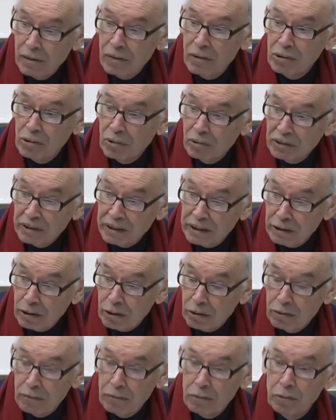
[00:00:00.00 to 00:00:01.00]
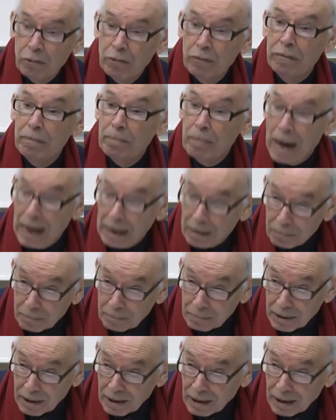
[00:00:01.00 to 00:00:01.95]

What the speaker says: the country of Olof Palme.